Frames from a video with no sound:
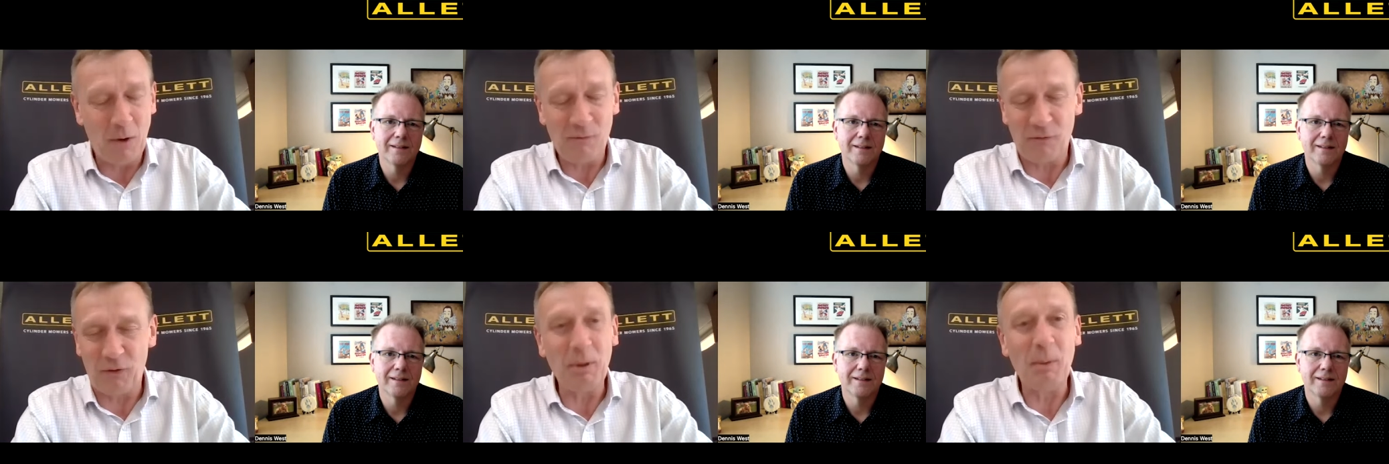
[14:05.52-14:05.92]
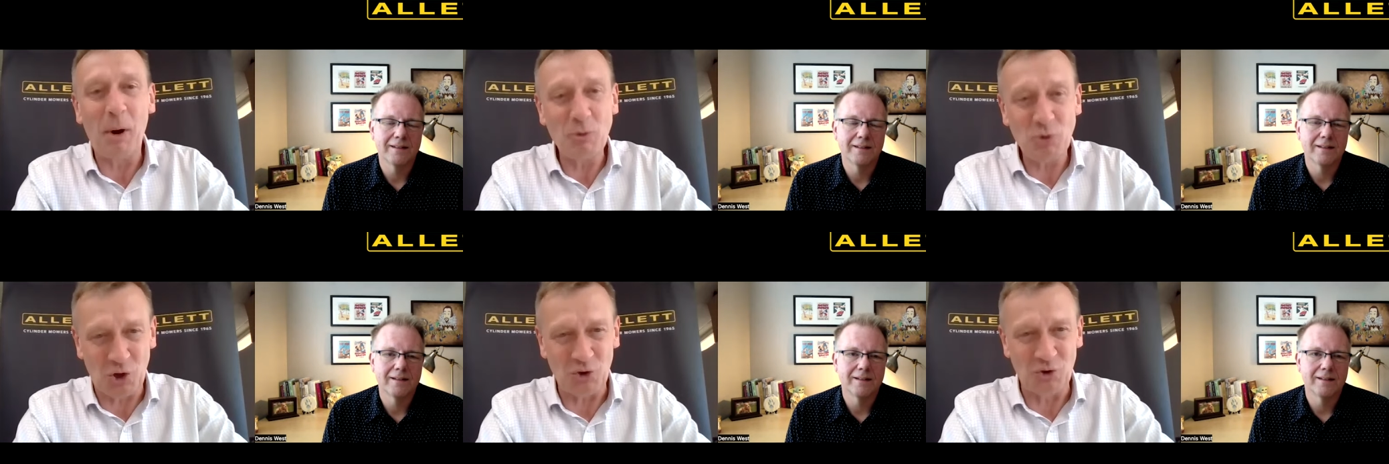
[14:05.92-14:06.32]
Speaker 1: from the
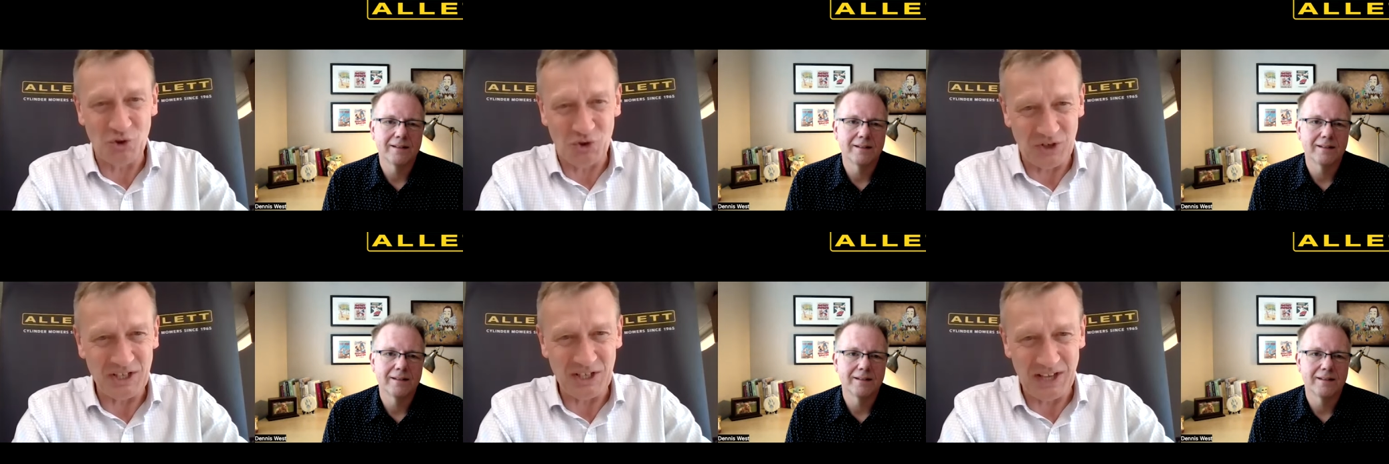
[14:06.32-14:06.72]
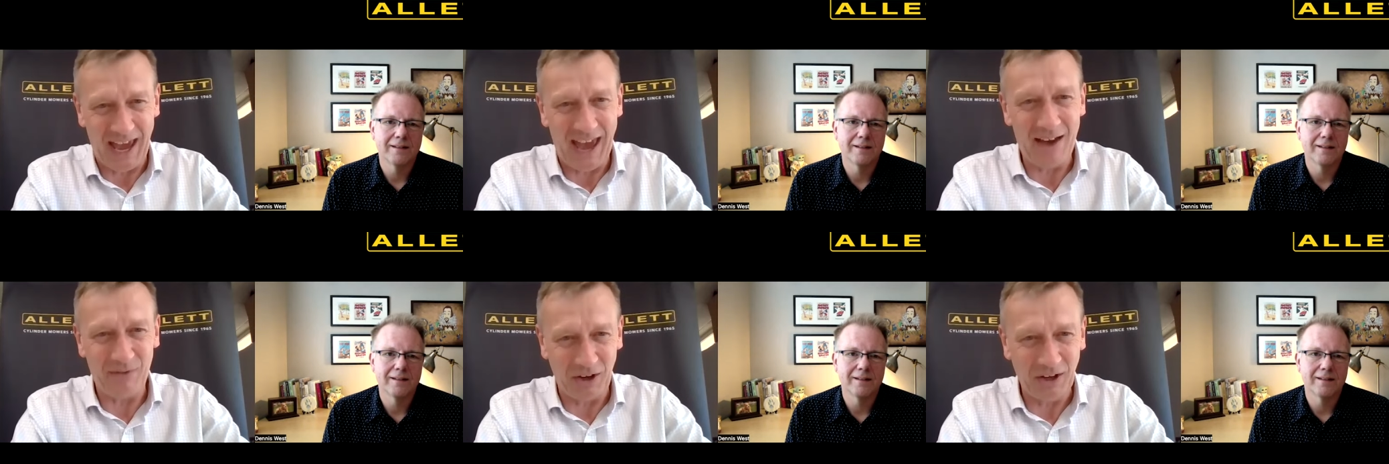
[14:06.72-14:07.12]
most countries
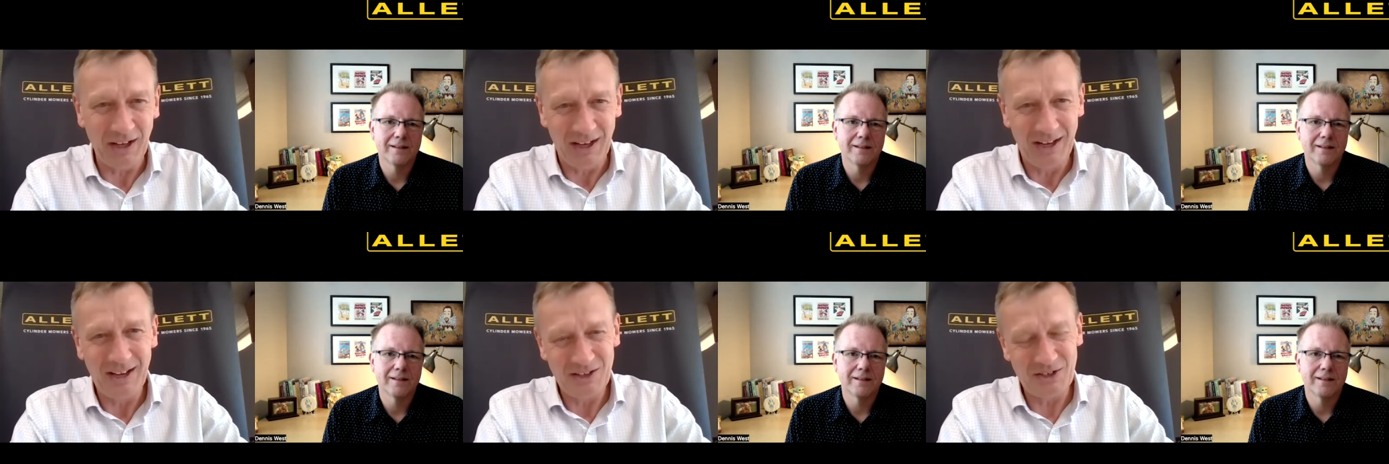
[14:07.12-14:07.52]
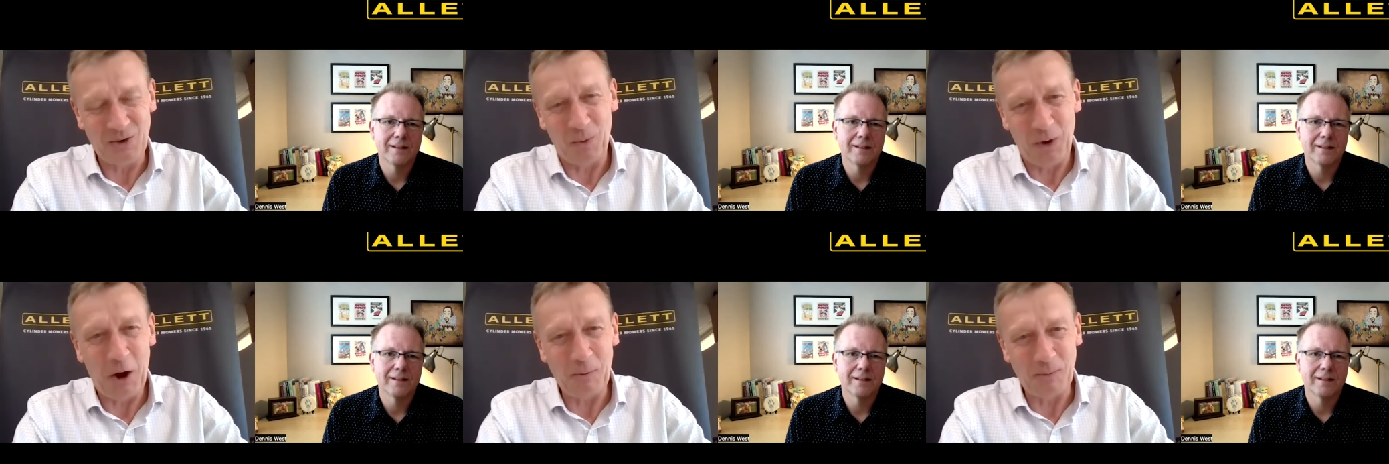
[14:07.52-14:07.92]
ever, so
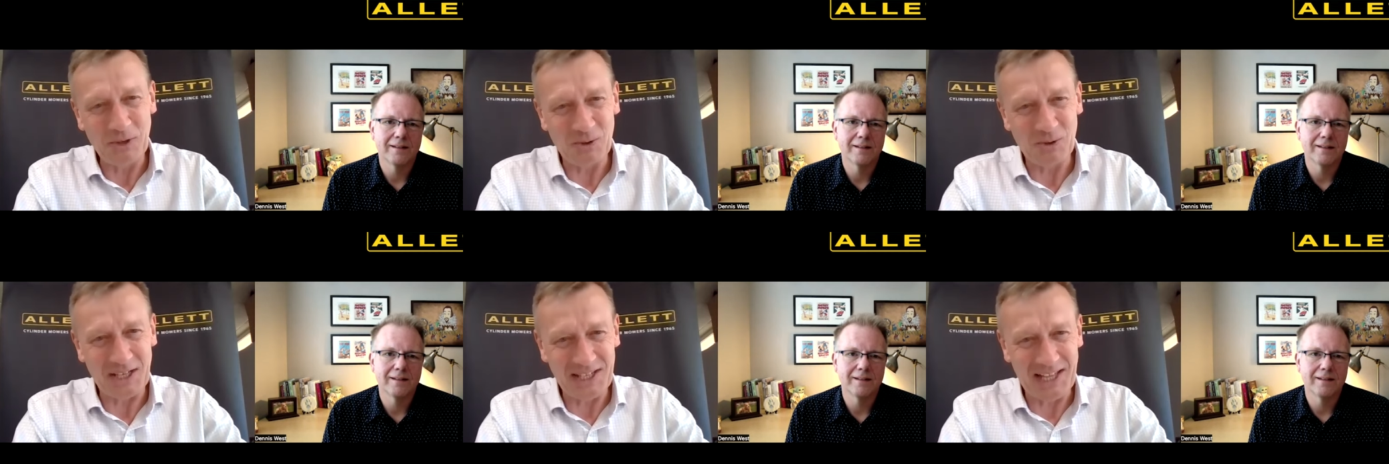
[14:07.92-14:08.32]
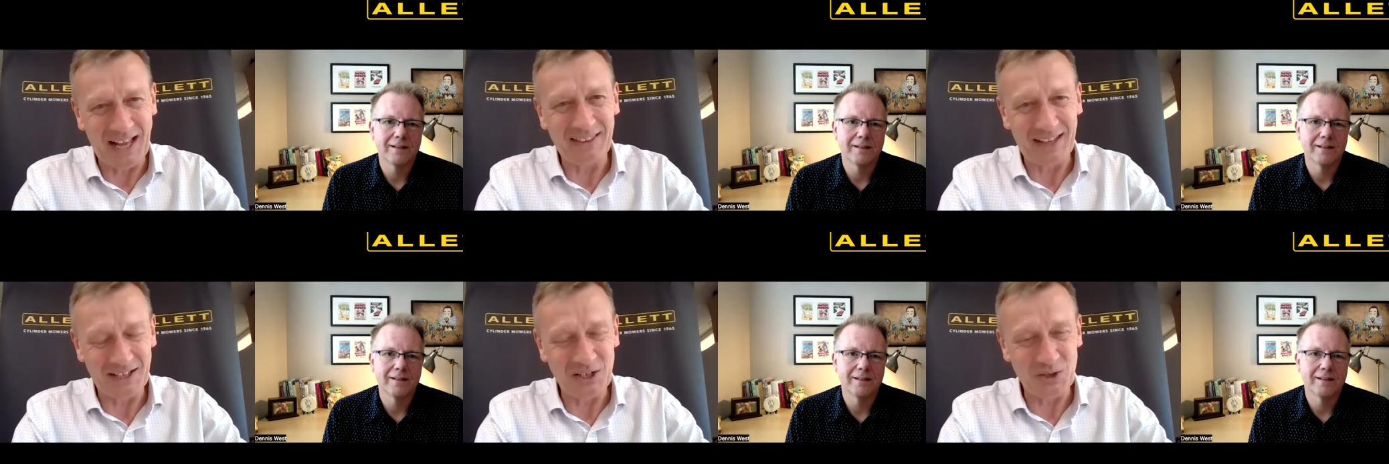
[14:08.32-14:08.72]
we're hoping to
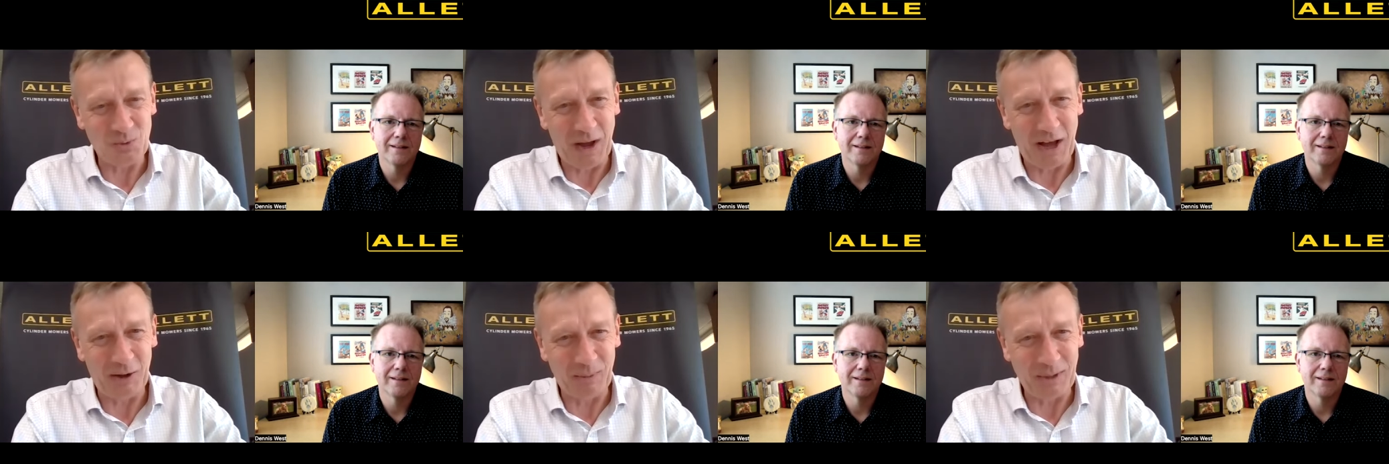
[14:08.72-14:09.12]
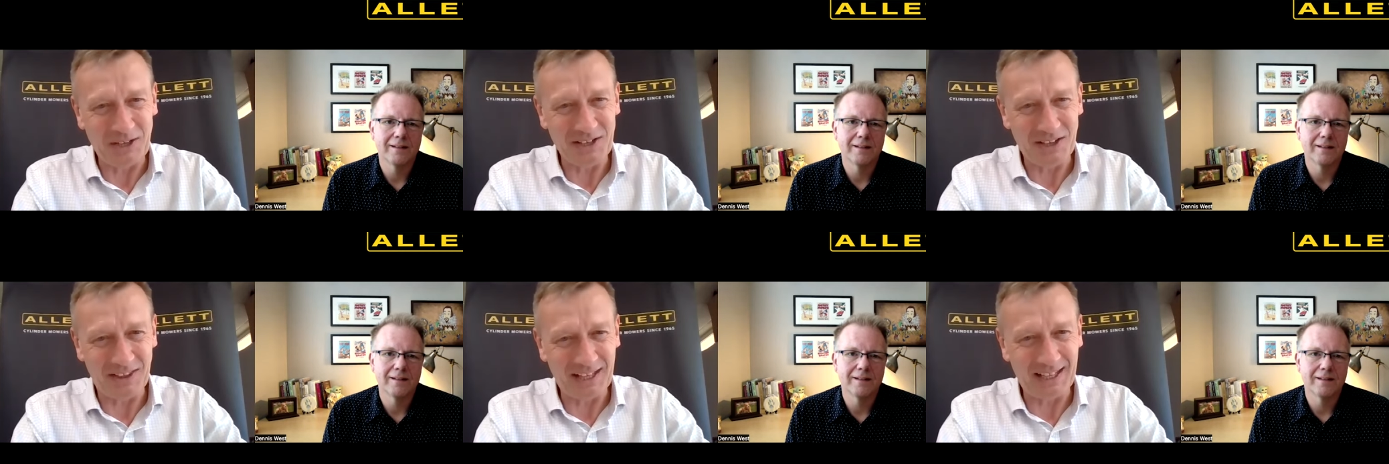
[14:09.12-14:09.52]
extend that as well because
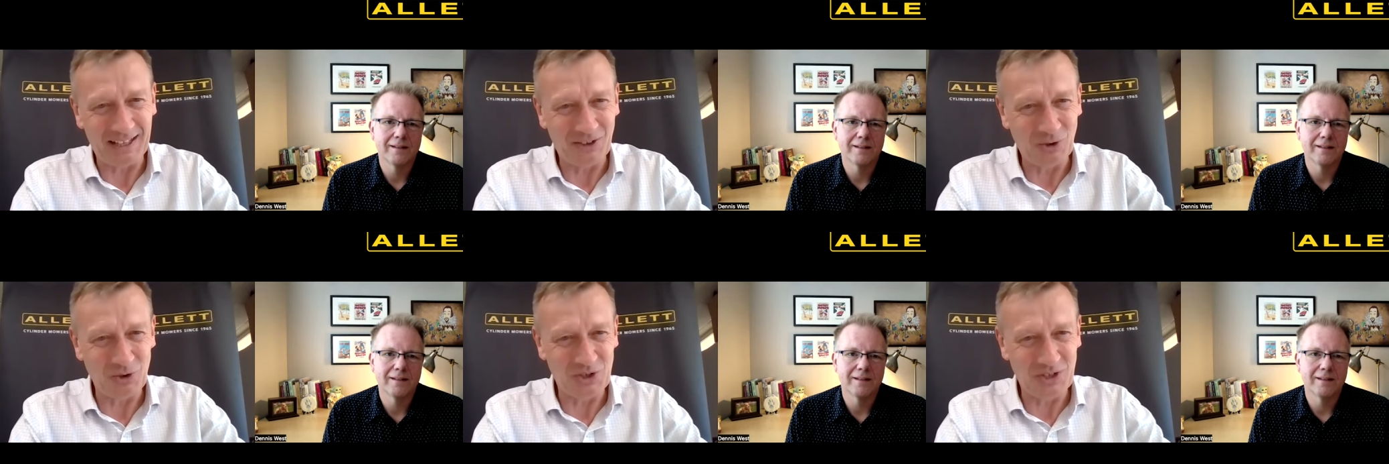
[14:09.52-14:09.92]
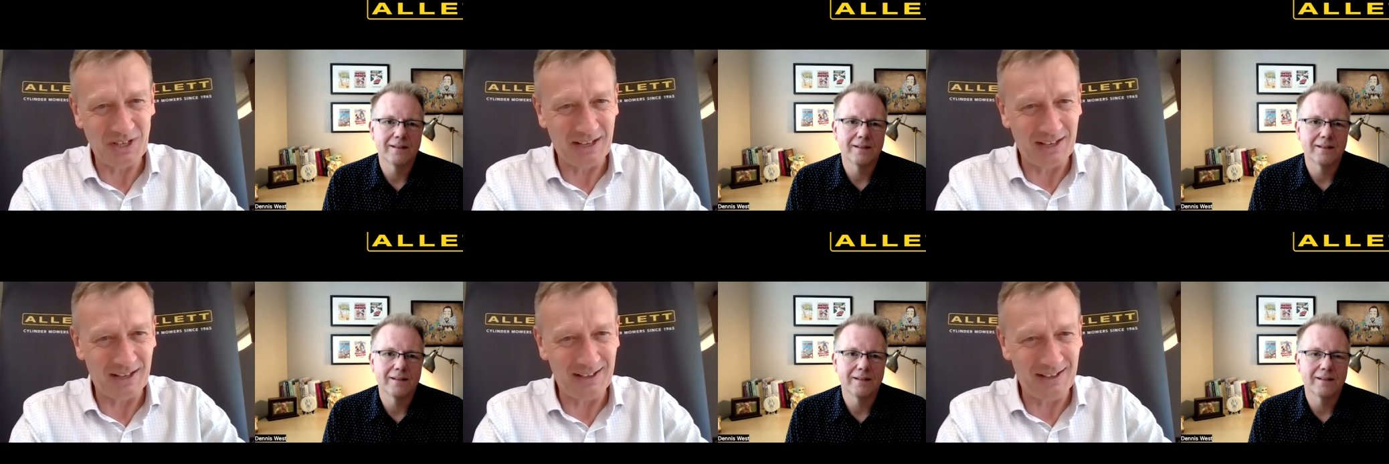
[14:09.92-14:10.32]
I think it does
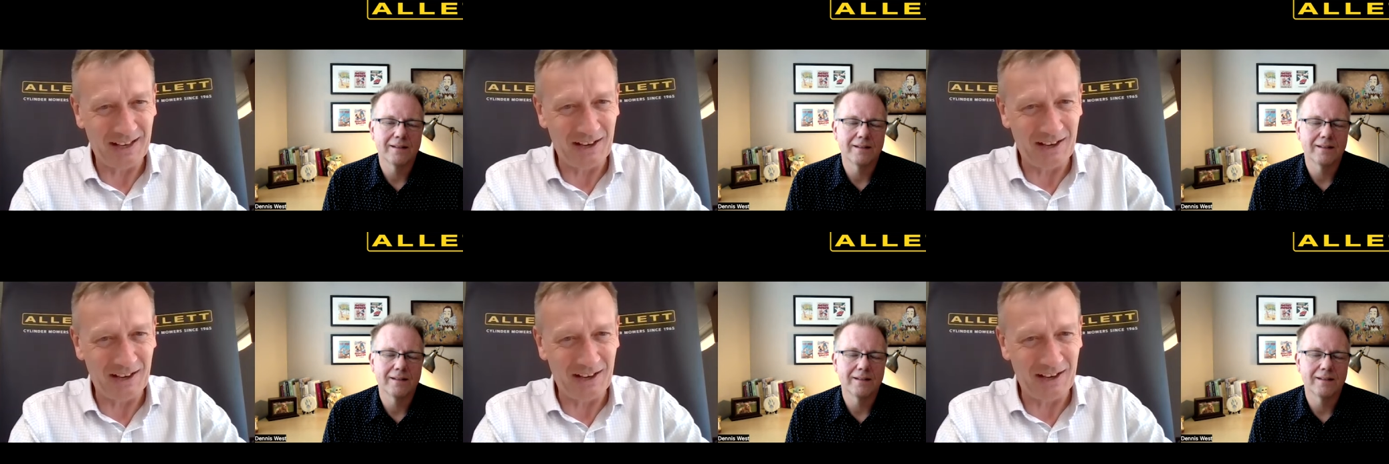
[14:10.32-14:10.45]
uh,